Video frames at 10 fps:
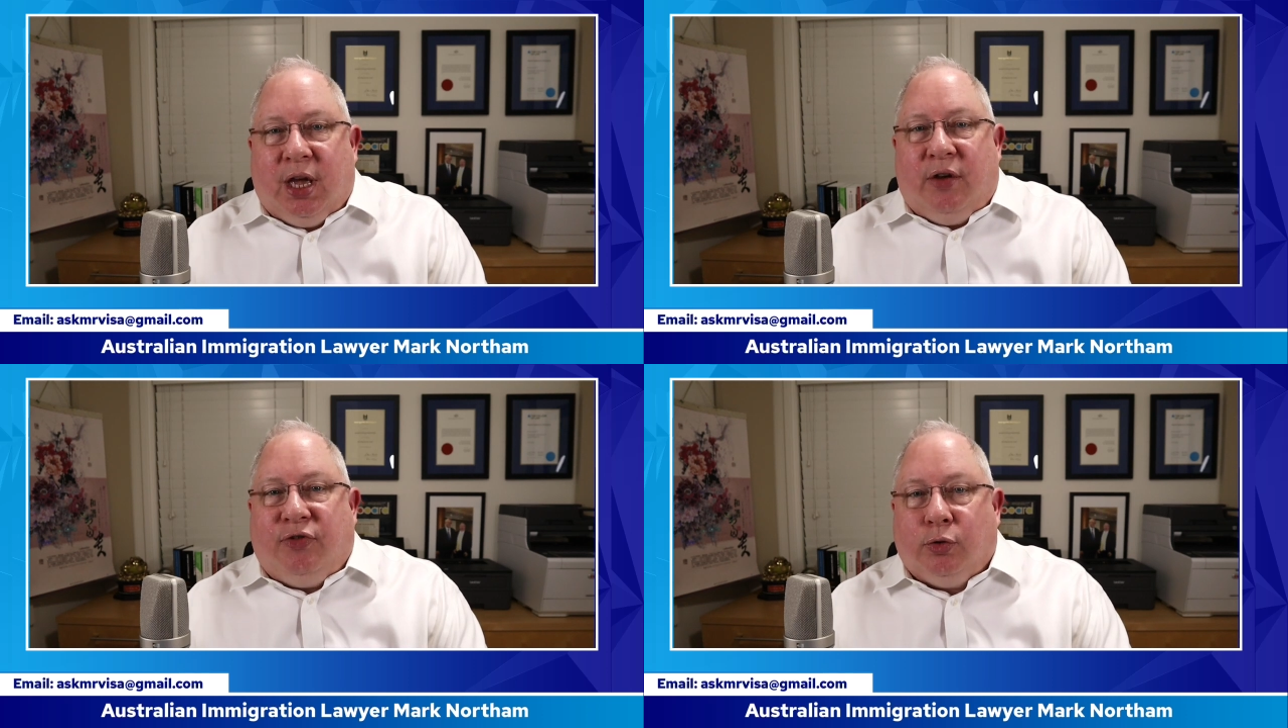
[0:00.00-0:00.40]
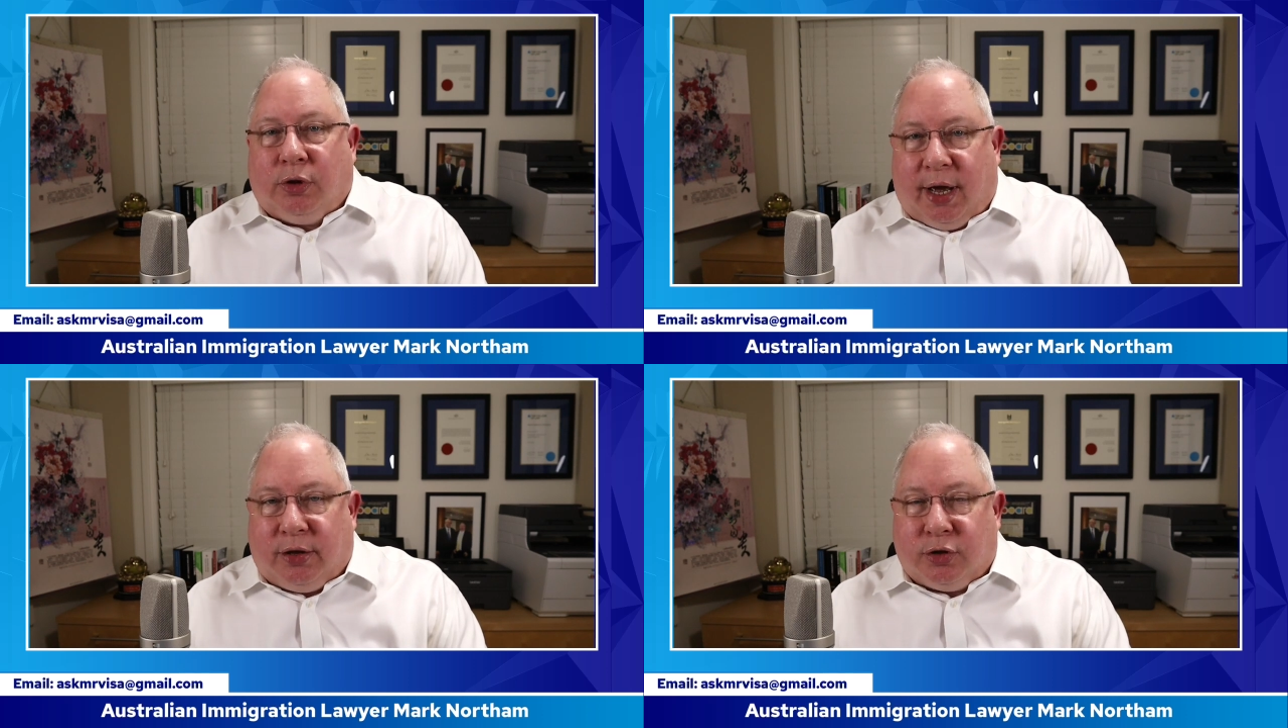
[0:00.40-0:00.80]
If you
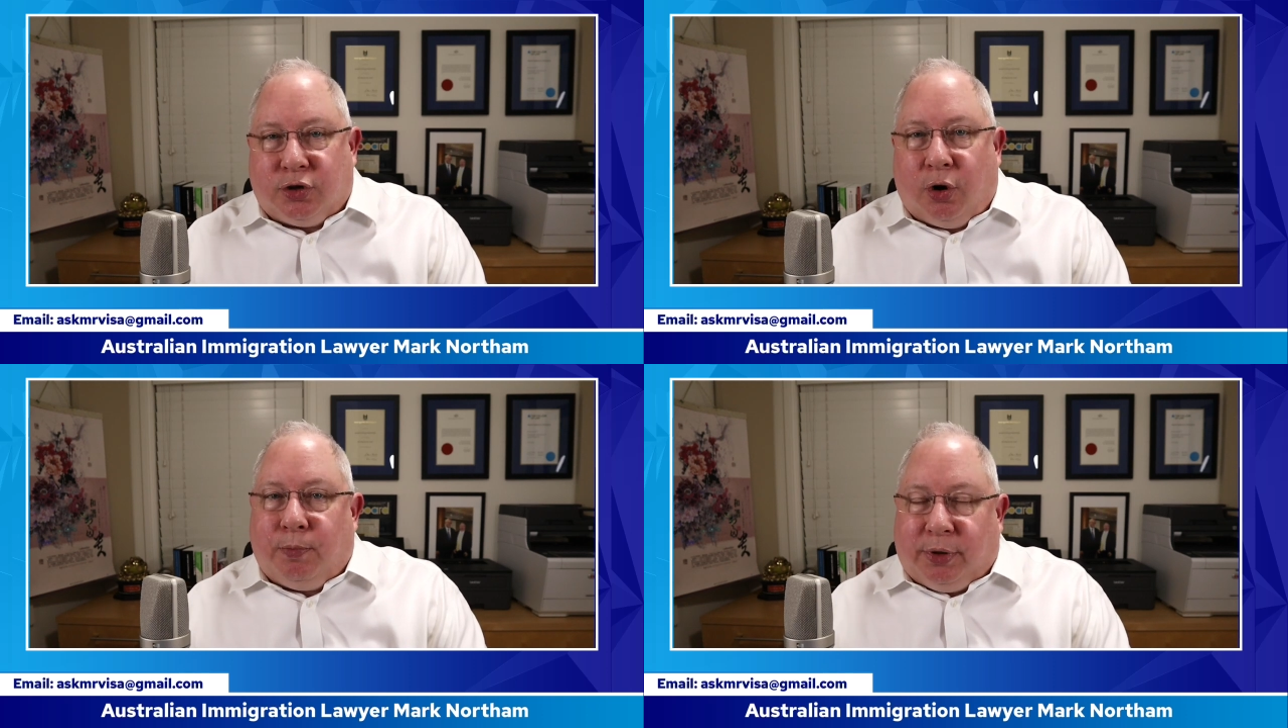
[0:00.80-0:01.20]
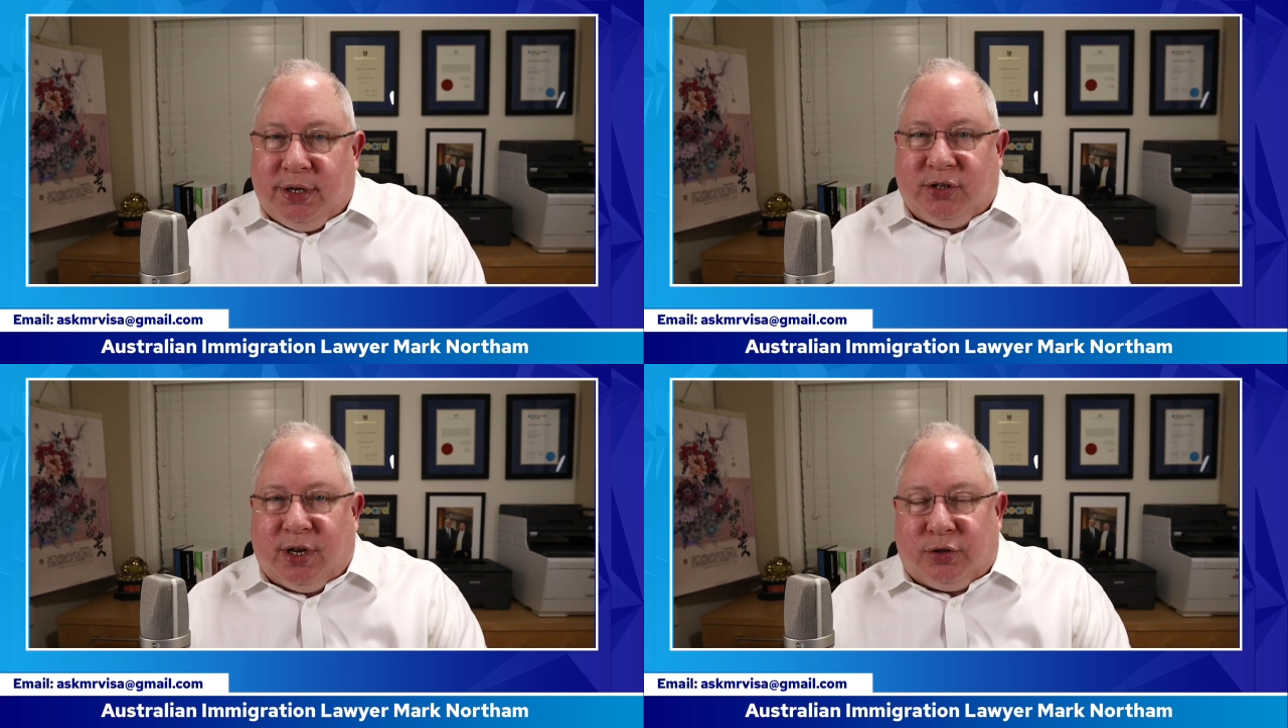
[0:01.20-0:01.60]
like the show,
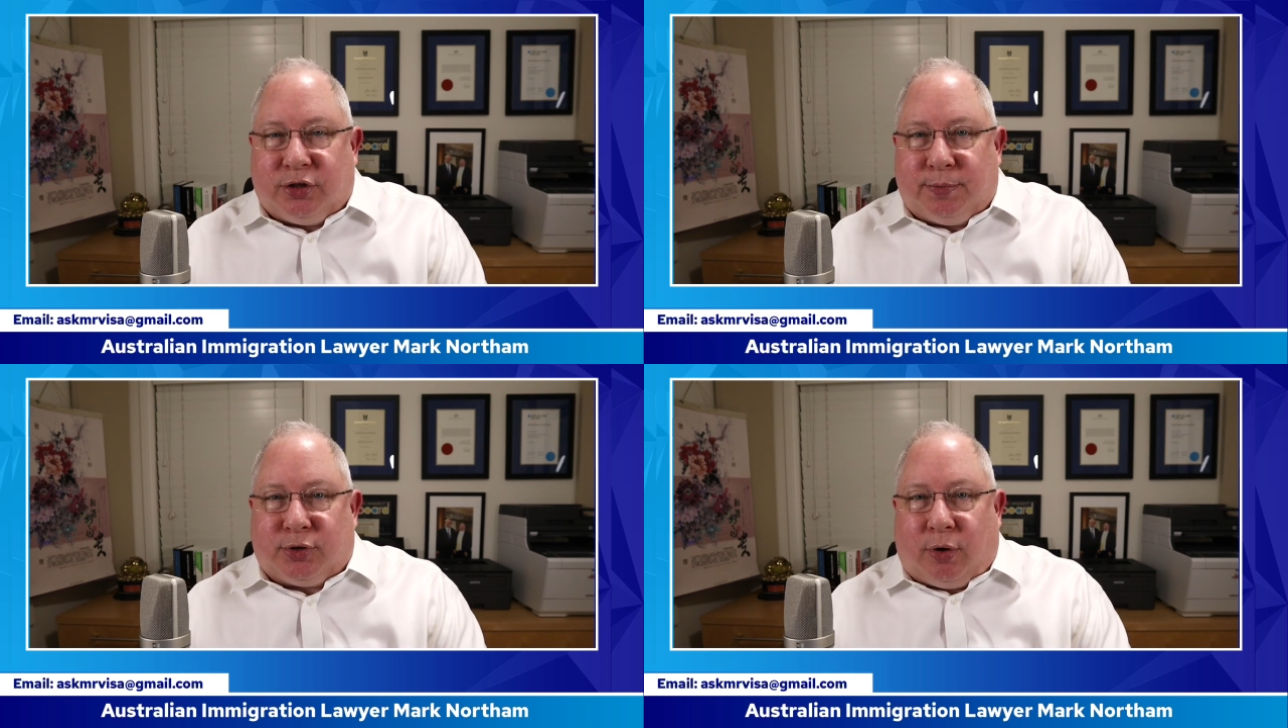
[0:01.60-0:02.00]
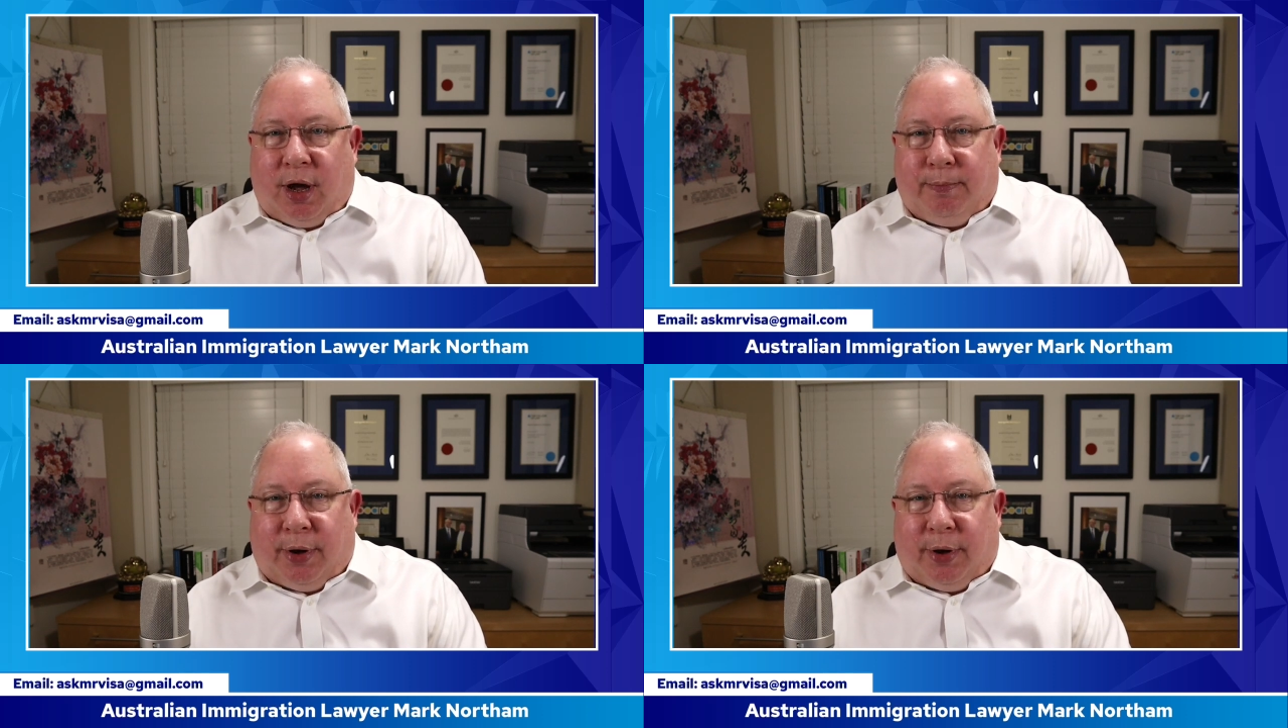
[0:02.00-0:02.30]
please hit the subscribe